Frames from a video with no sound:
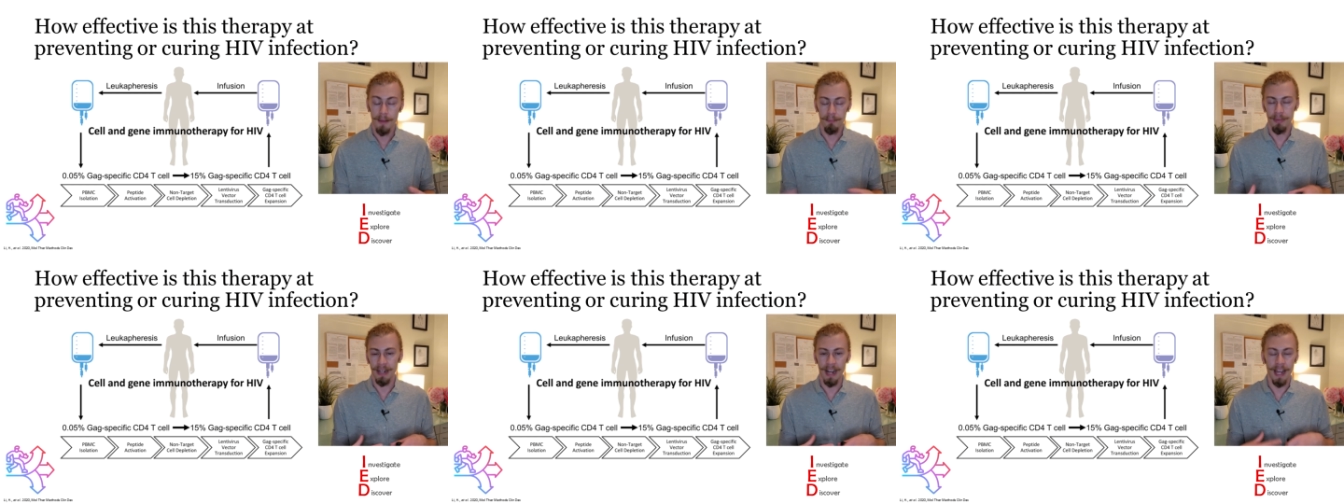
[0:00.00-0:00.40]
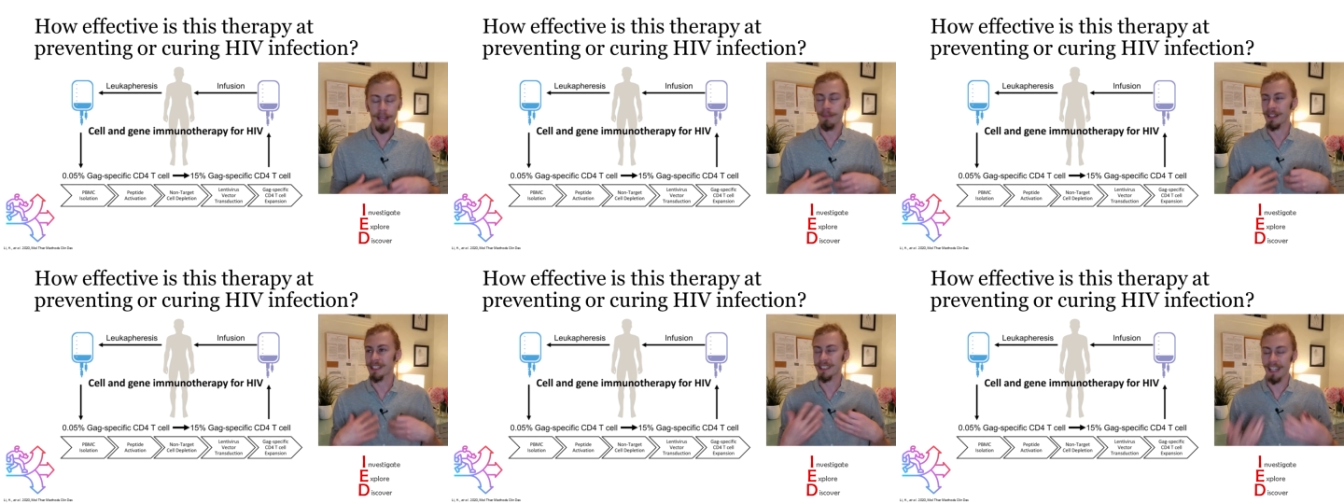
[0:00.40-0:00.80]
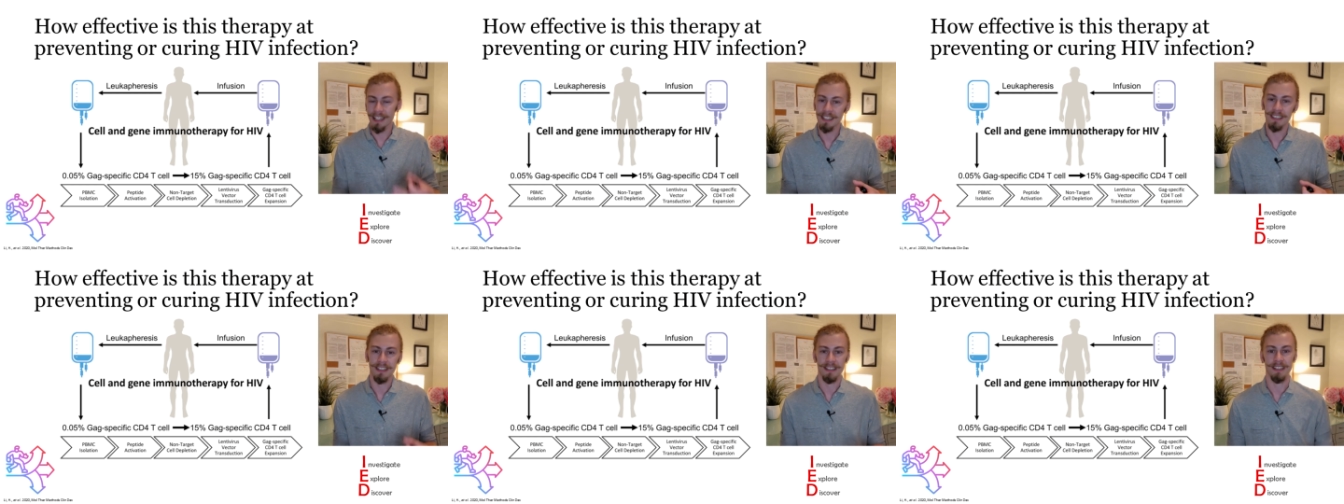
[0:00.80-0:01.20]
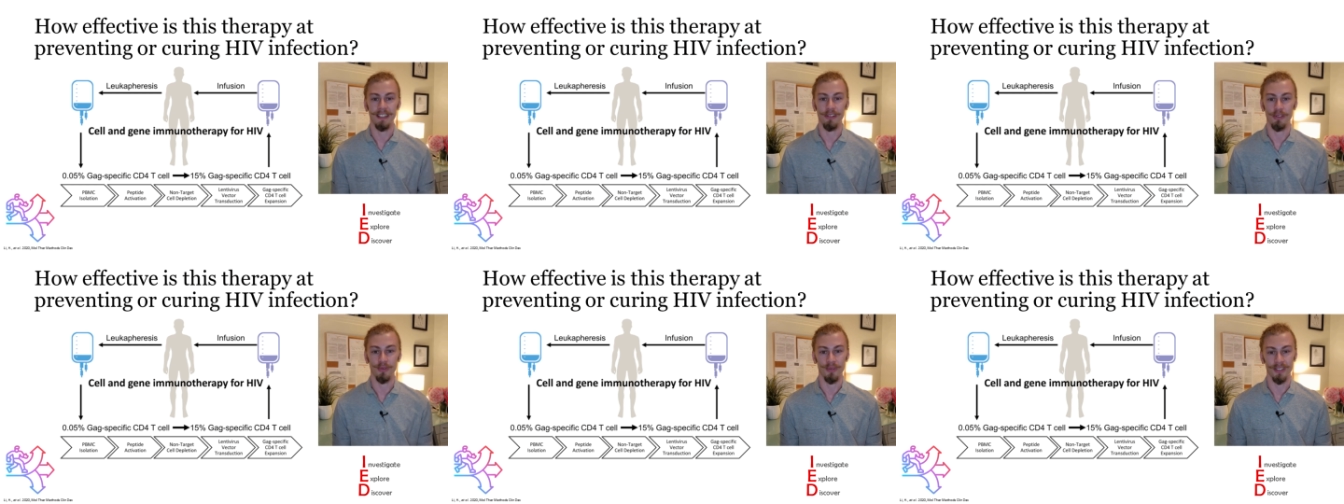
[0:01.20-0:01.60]
but I am excited to see
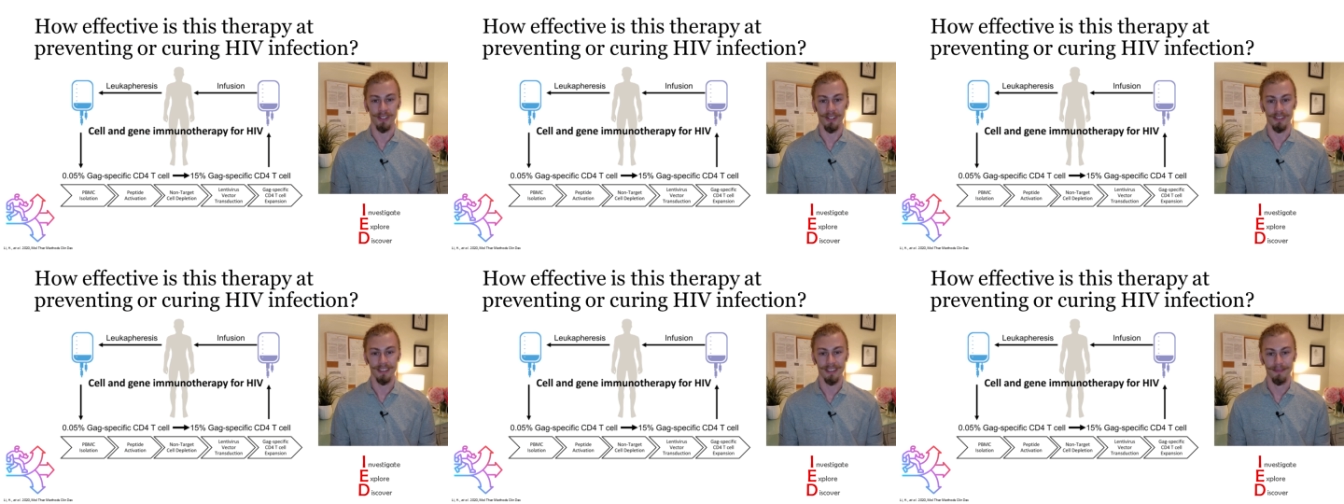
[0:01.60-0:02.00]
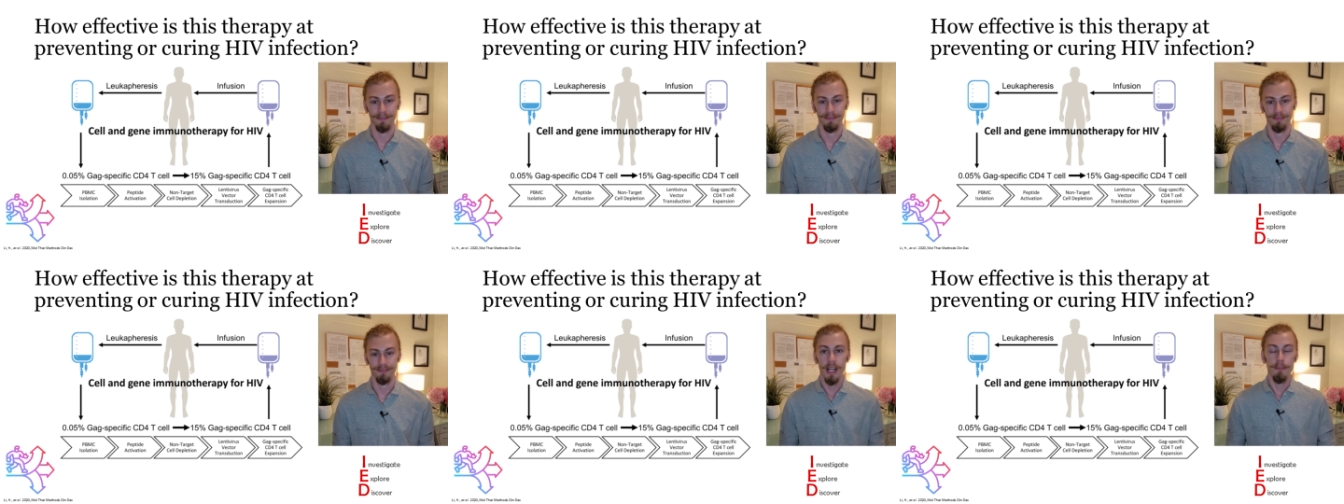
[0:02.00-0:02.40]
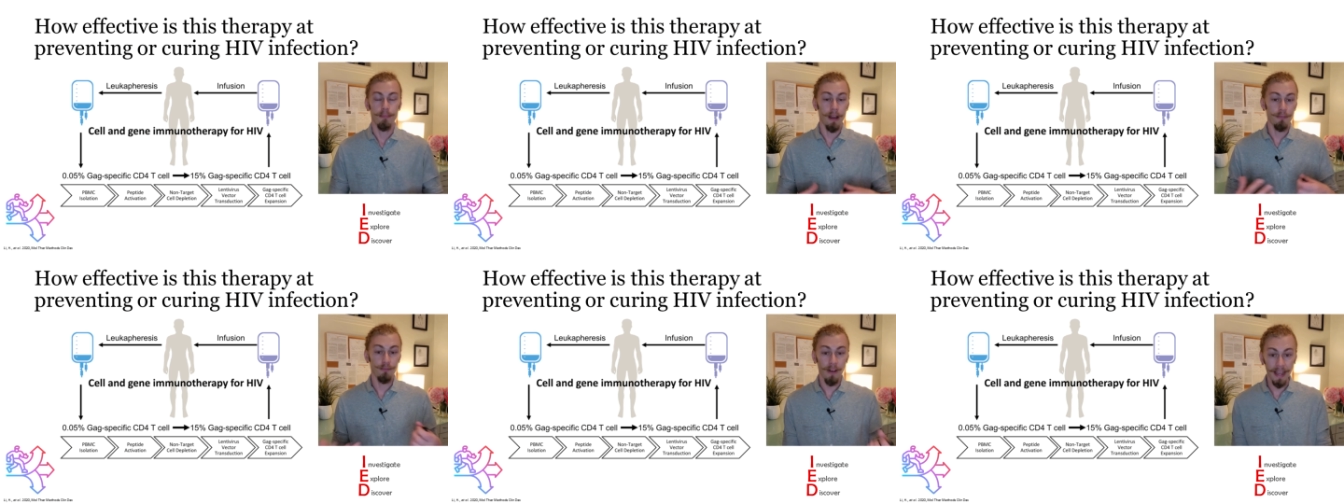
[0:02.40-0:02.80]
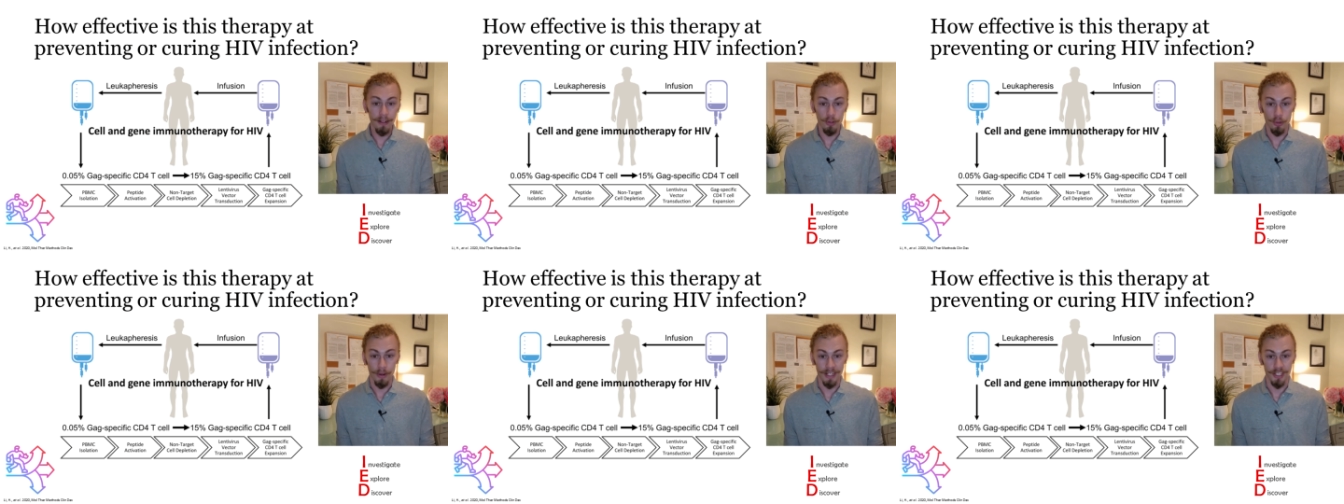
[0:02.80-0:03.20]
those results. My
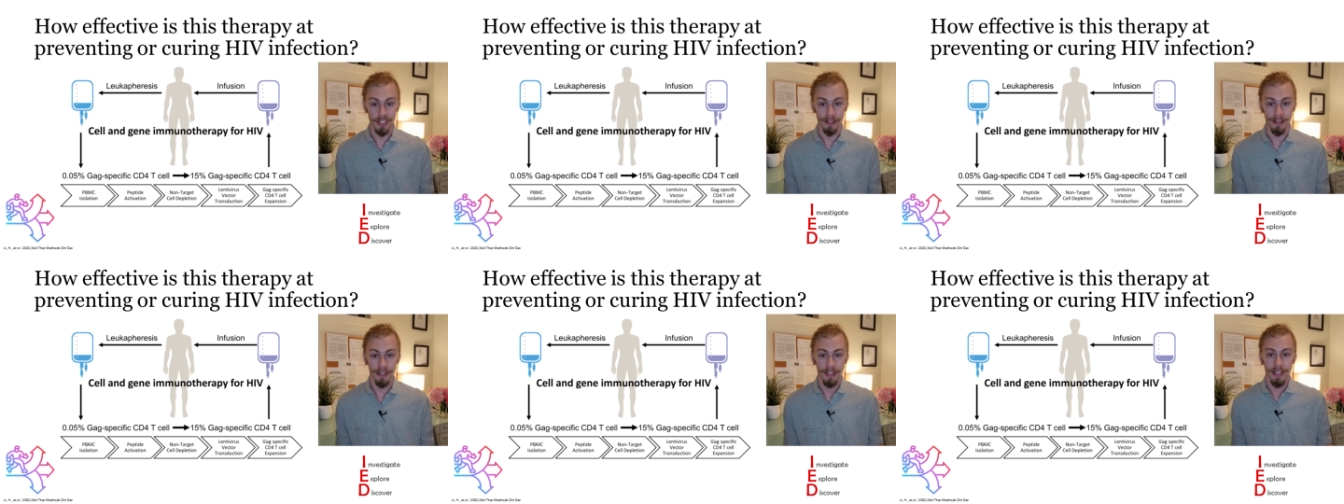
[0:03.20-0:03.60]
final question